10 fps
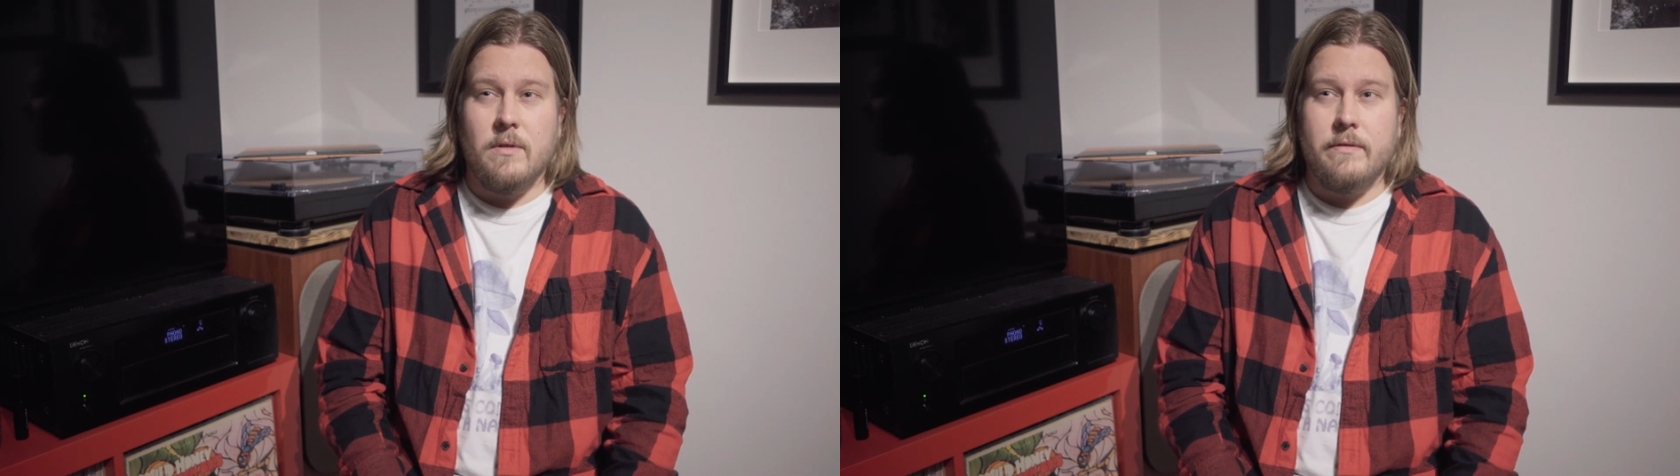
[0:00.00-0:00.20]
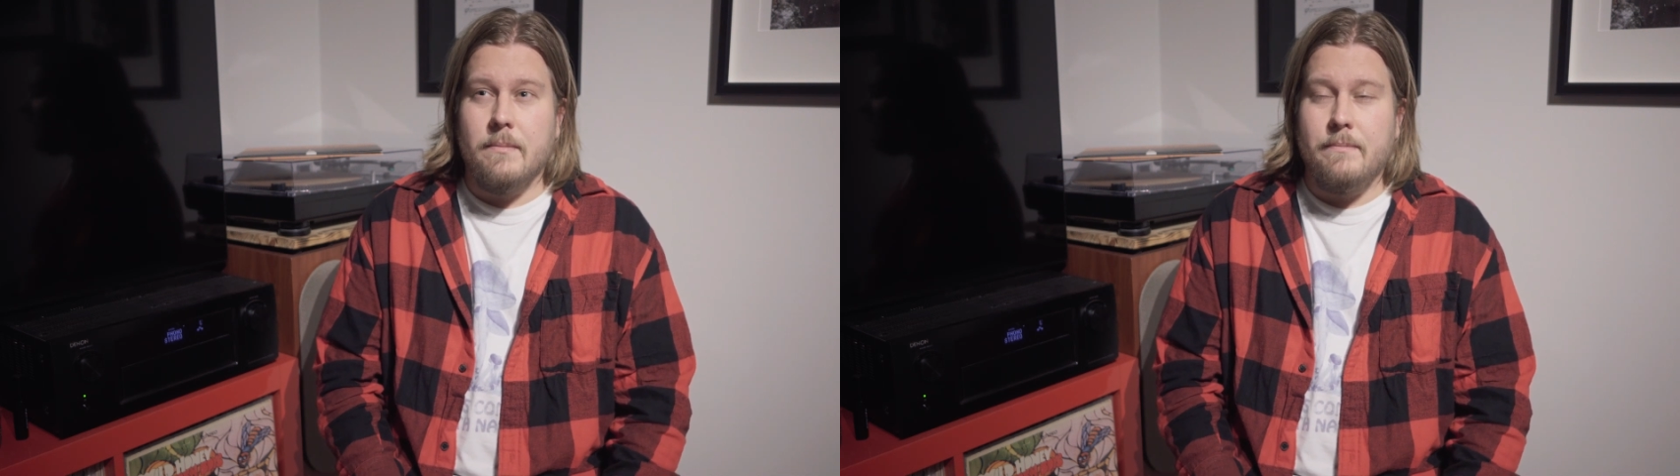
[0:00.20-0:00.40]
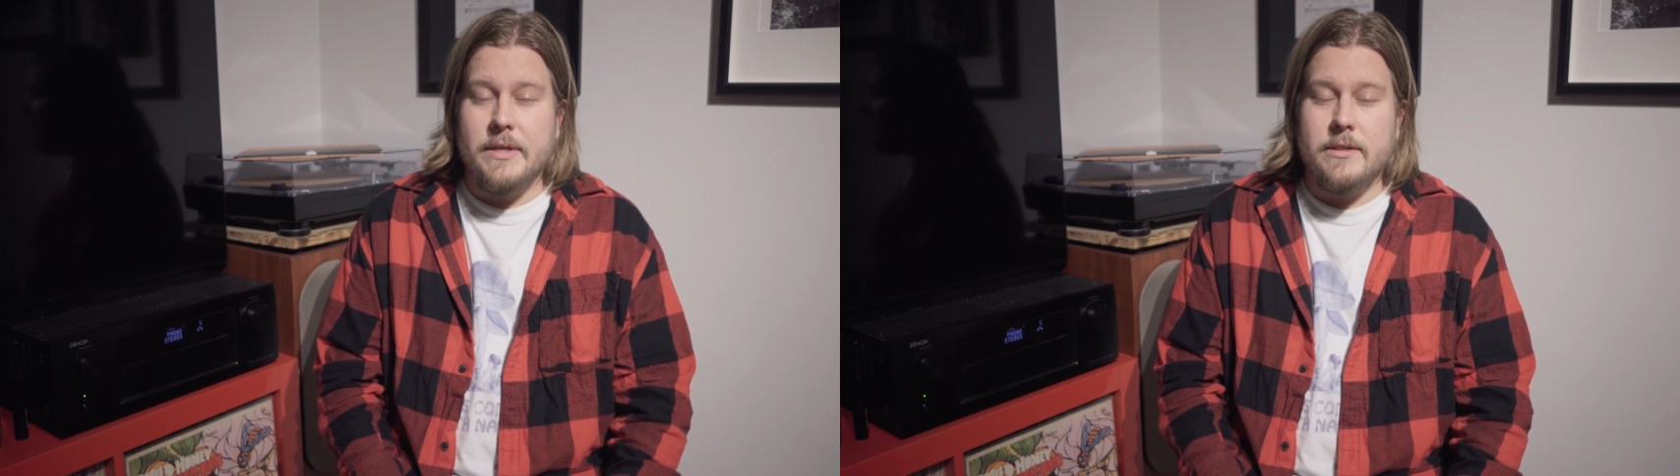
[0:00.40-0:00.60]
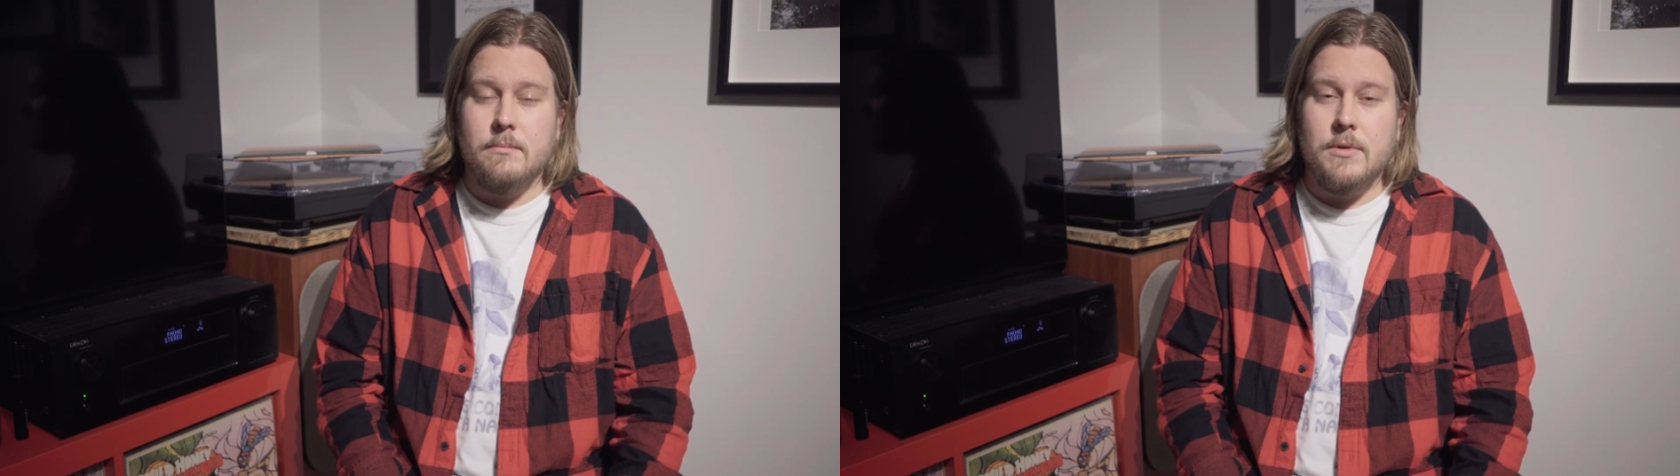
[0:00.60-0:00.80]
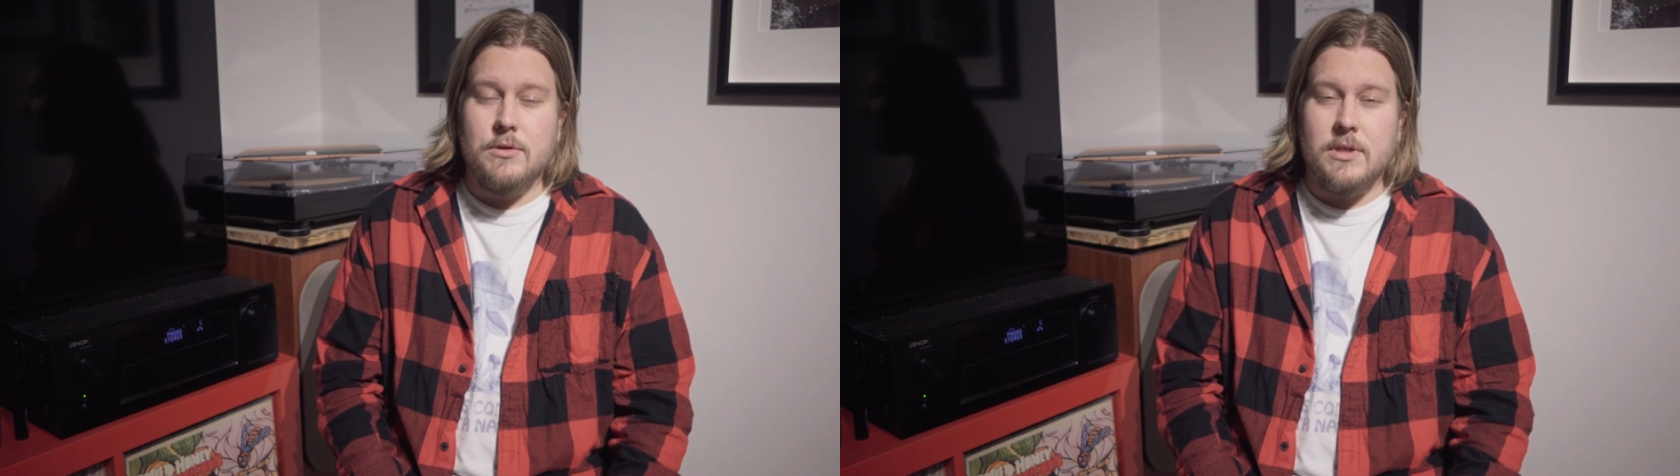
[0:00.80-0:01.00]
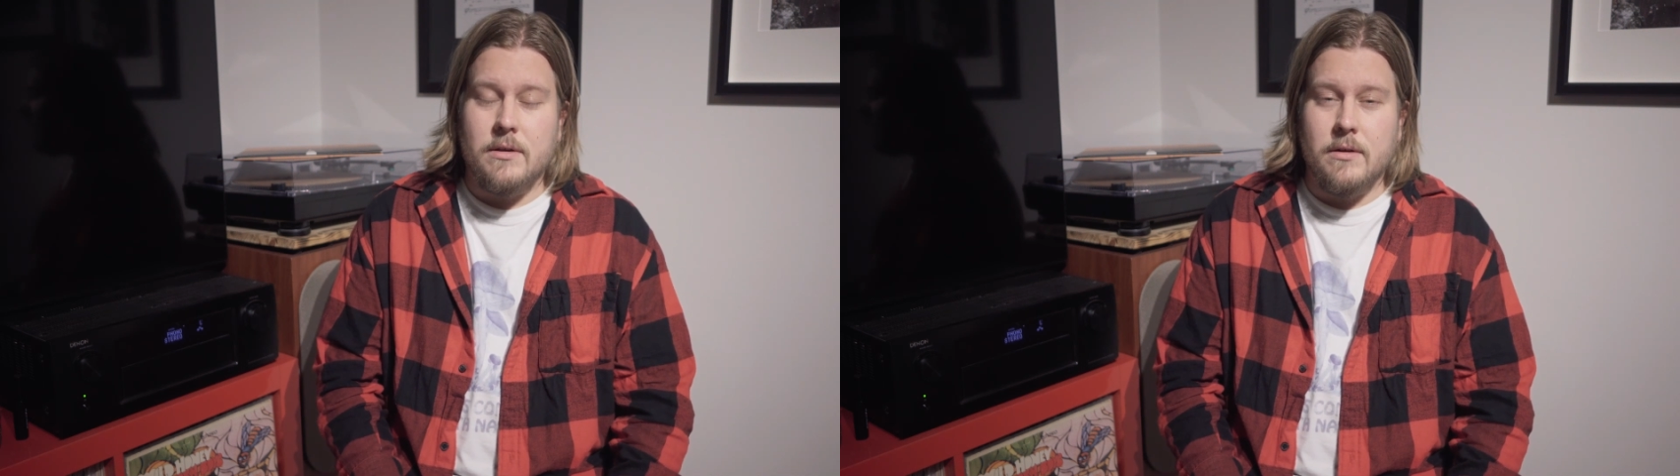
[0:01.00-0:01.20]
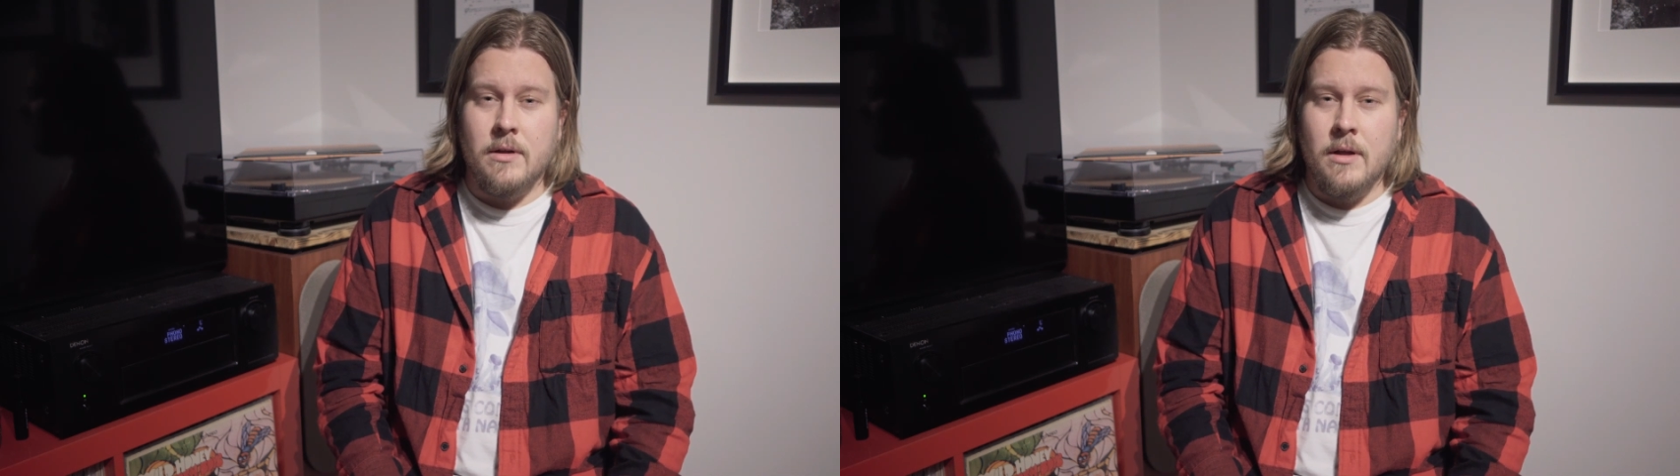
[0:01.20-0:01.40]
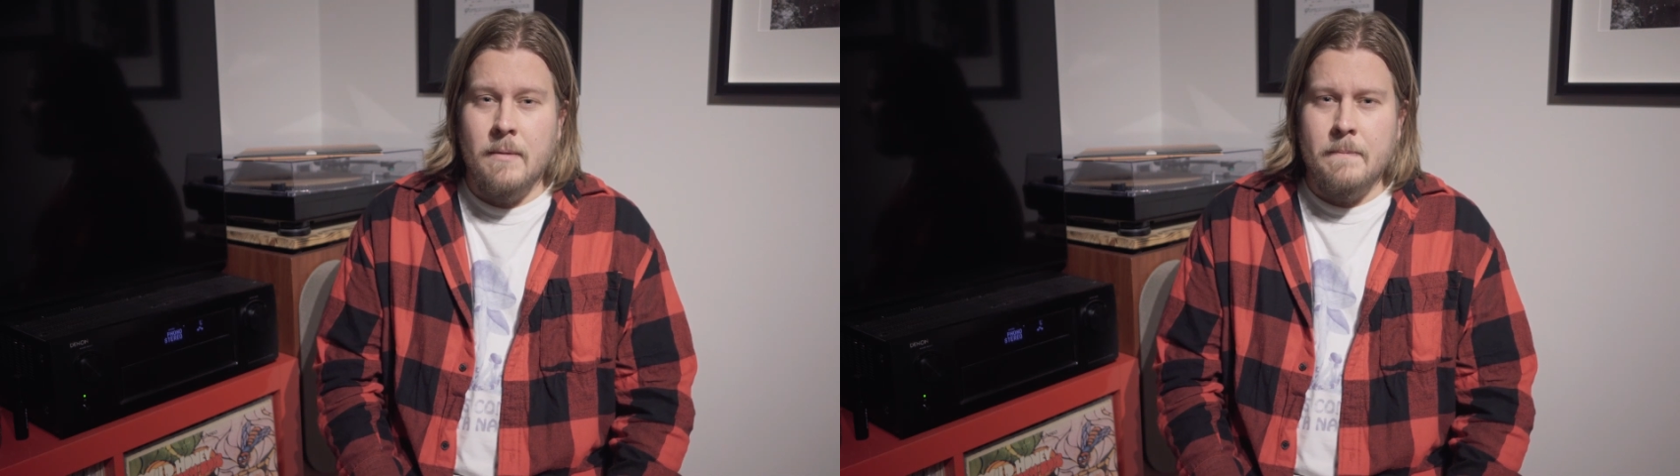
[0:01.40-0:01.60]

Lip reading: one of the best musical